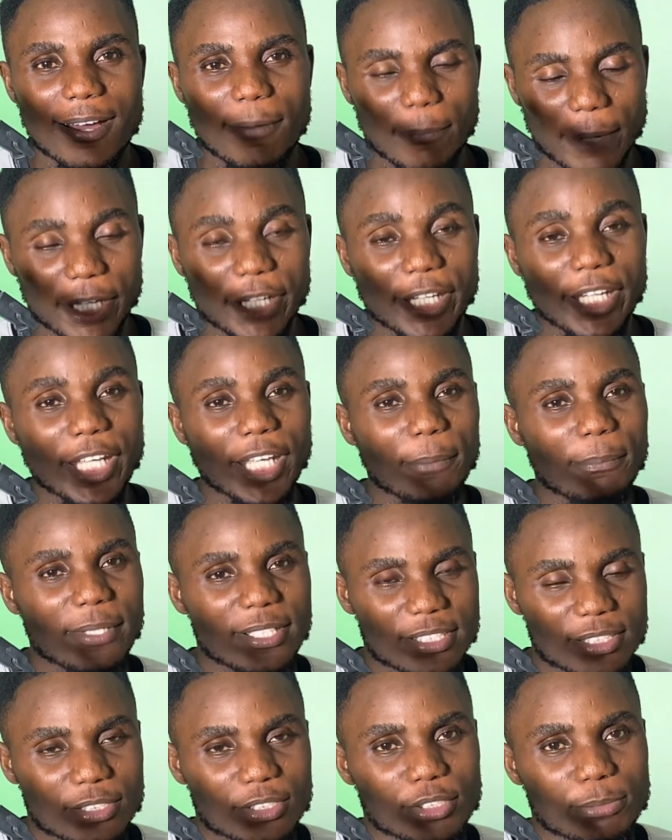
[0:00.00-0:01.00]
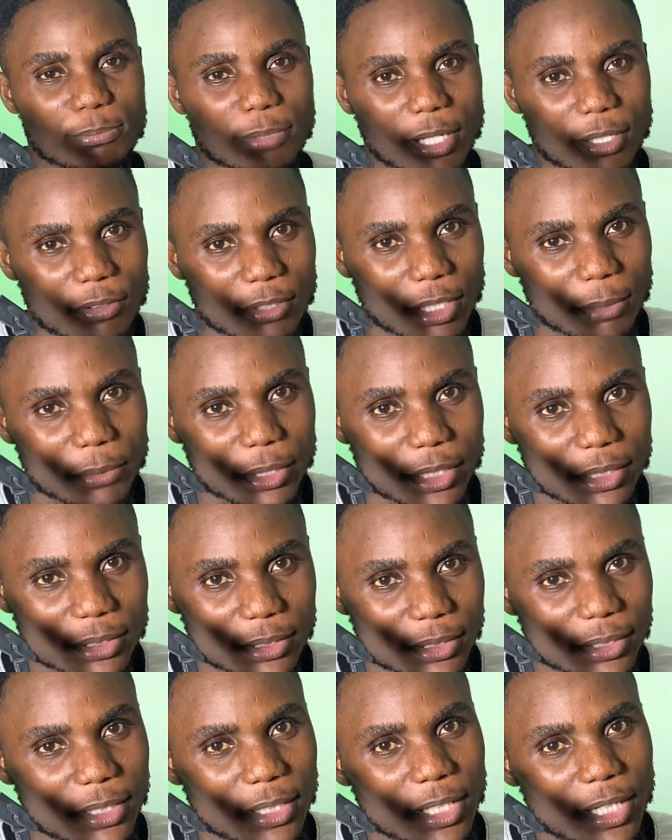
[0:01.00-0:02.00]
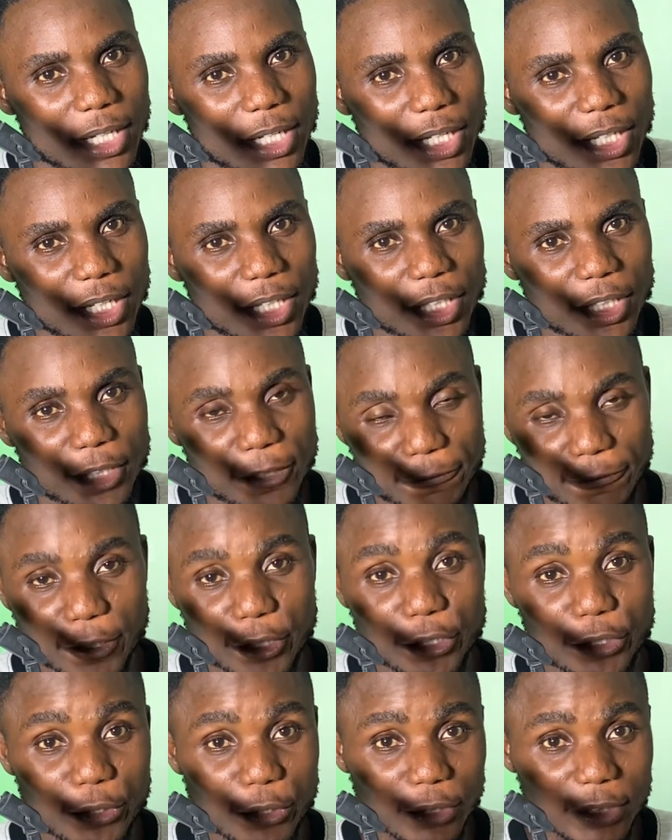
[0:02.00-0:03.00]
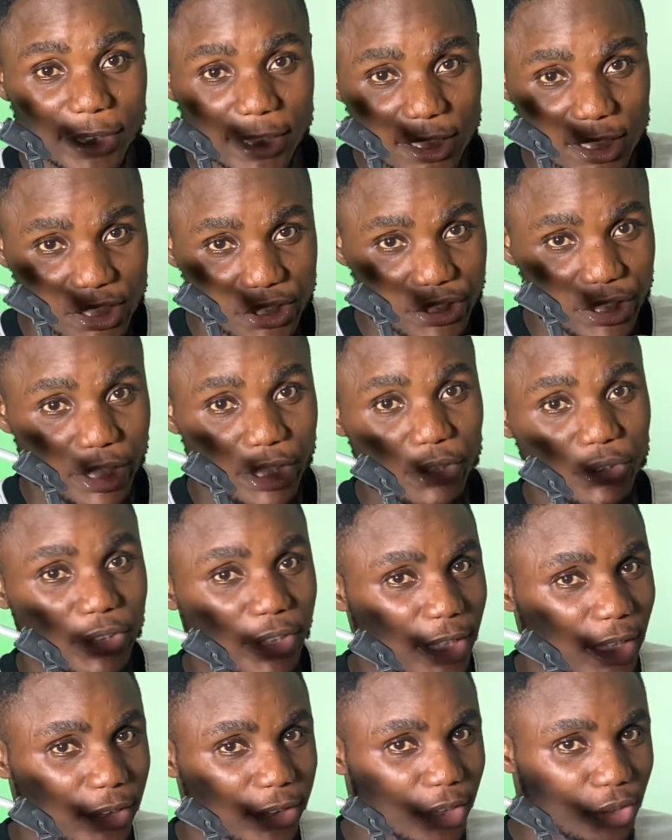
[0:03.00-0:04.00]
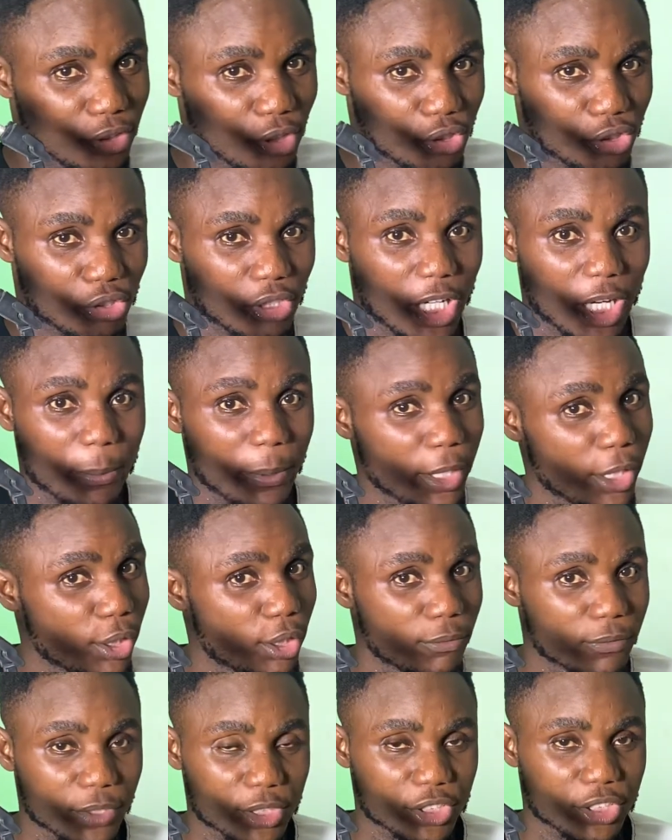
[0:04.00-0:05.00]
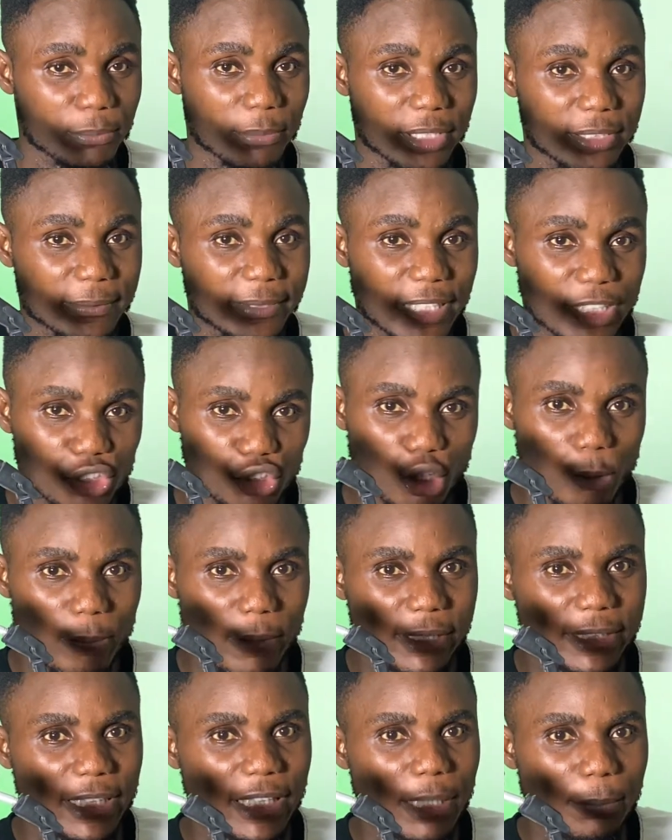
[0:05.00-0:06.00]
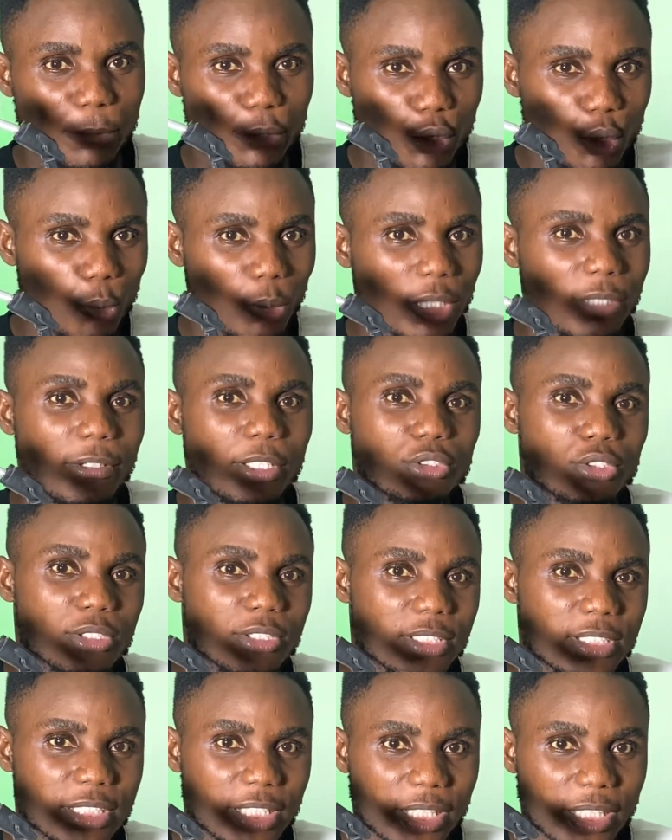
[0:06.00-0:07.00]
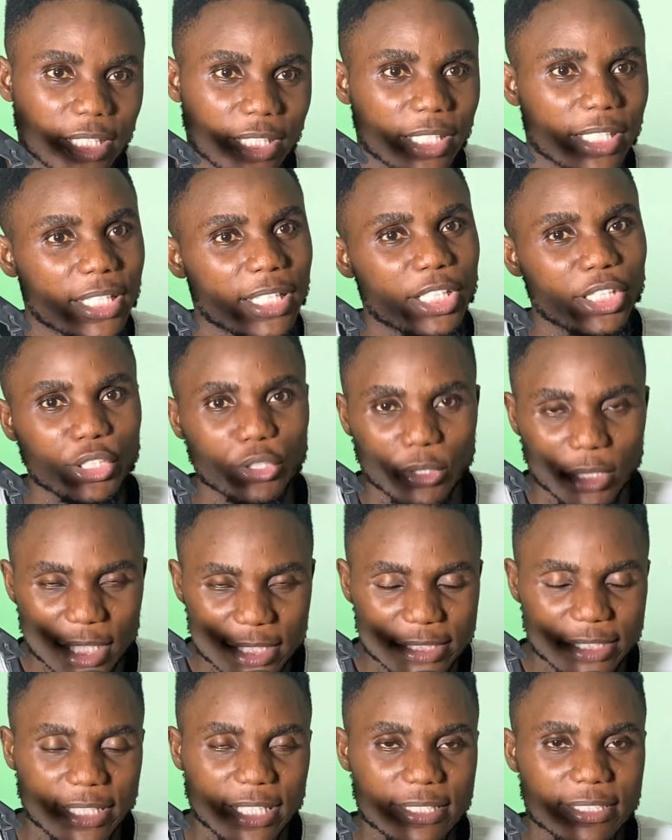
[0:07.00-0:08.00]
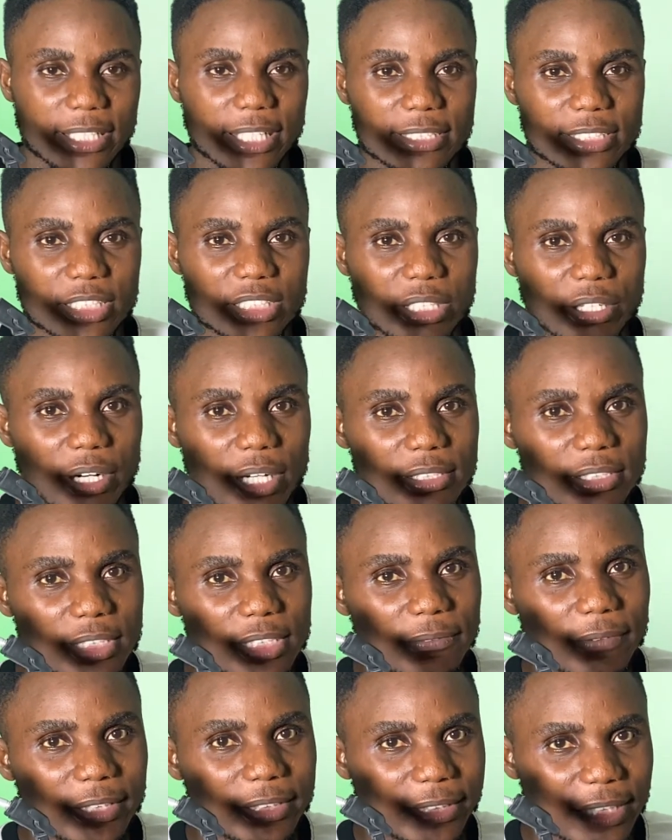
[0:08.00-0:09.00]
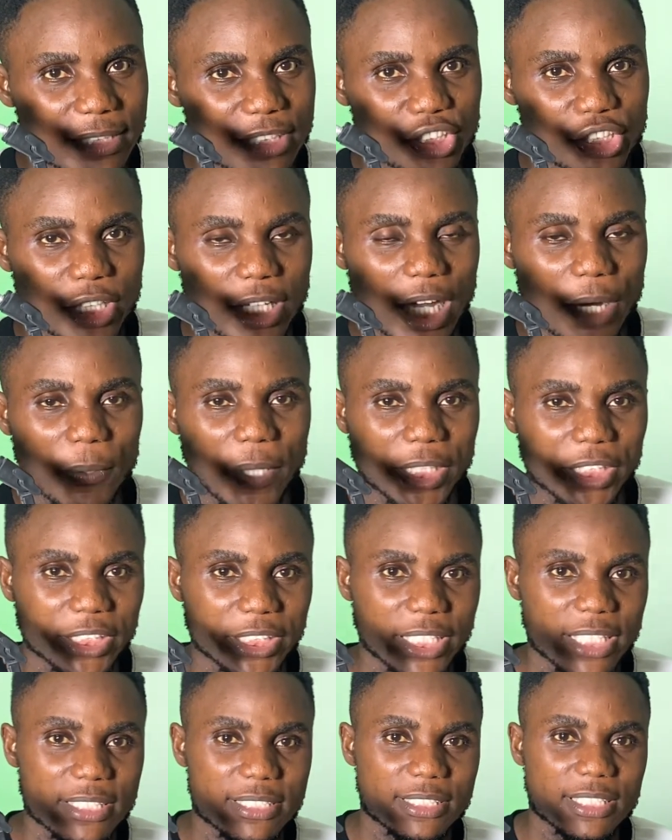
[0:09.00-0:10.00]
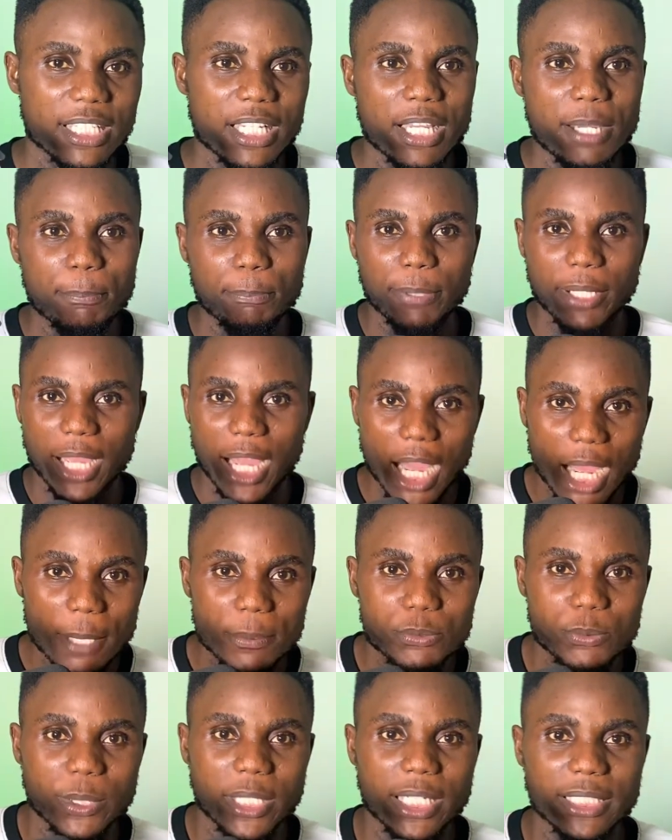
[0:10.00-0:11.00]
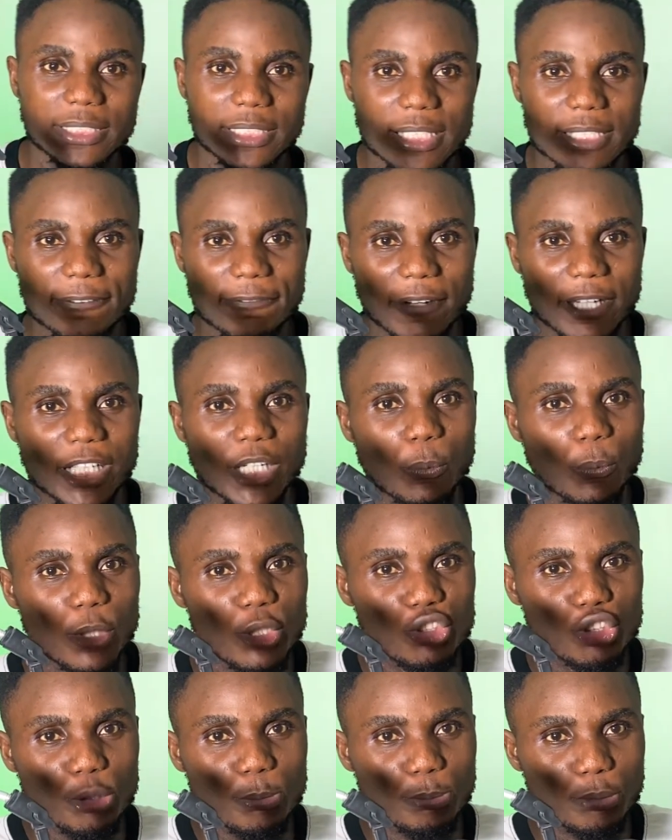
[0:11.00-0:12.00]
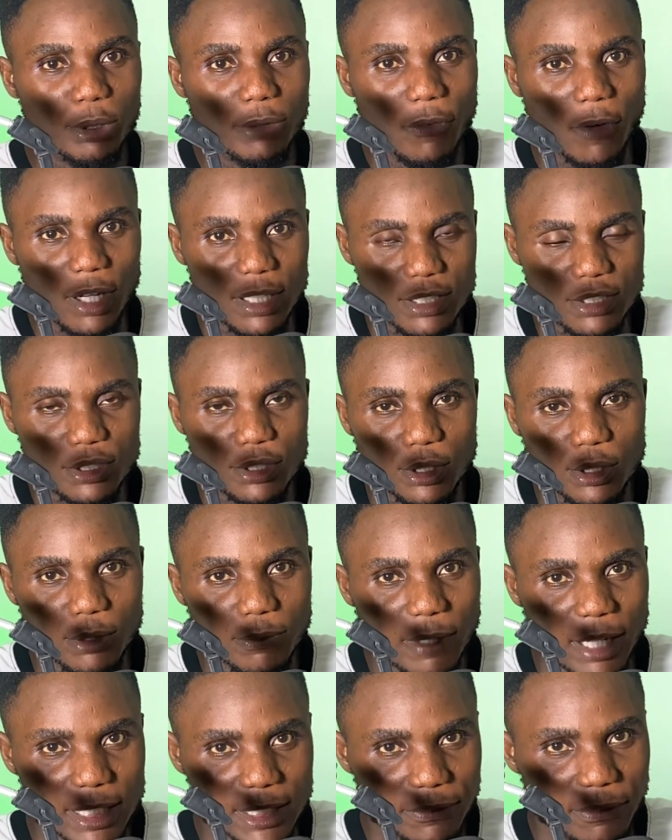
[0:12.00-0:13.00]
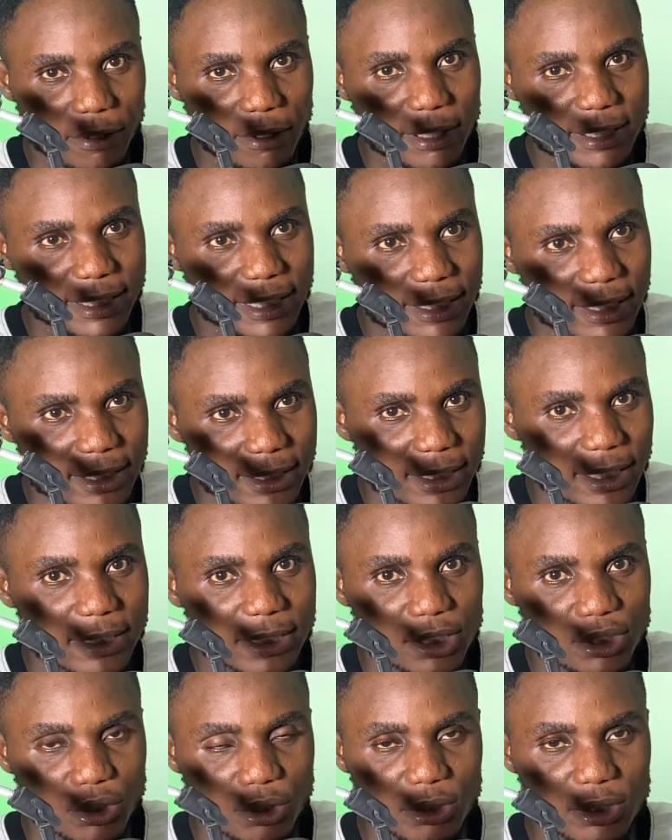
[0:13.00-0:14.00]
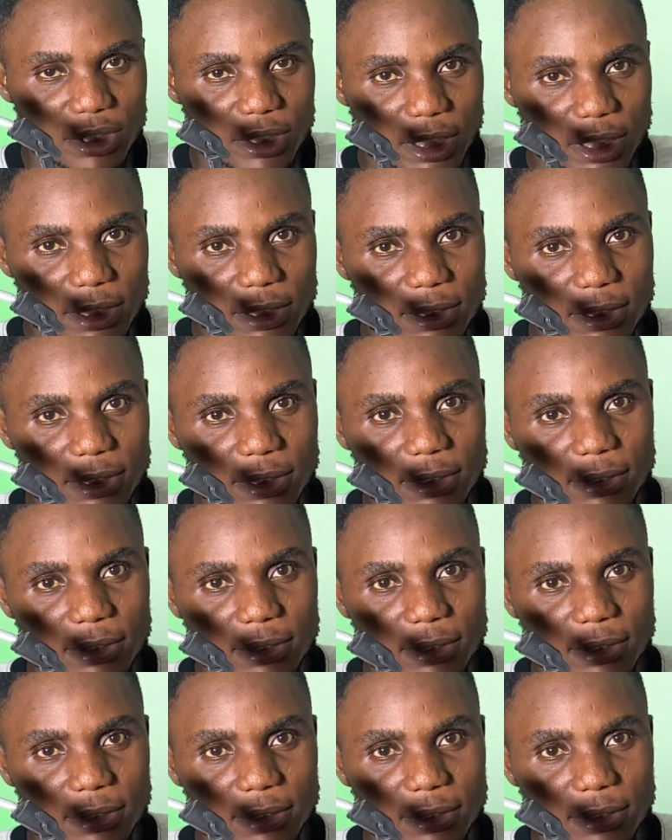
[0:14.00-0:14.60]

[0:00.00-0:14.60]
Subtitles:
My name is still Bakomi. If you're new on this channel, you can just subscribe, hit the notification button, just comment and let me know whatever you also think. Let's just get interactive and just share our ideas. Perhaps we can just find a way to improve ourselves as far as certain things is concerned.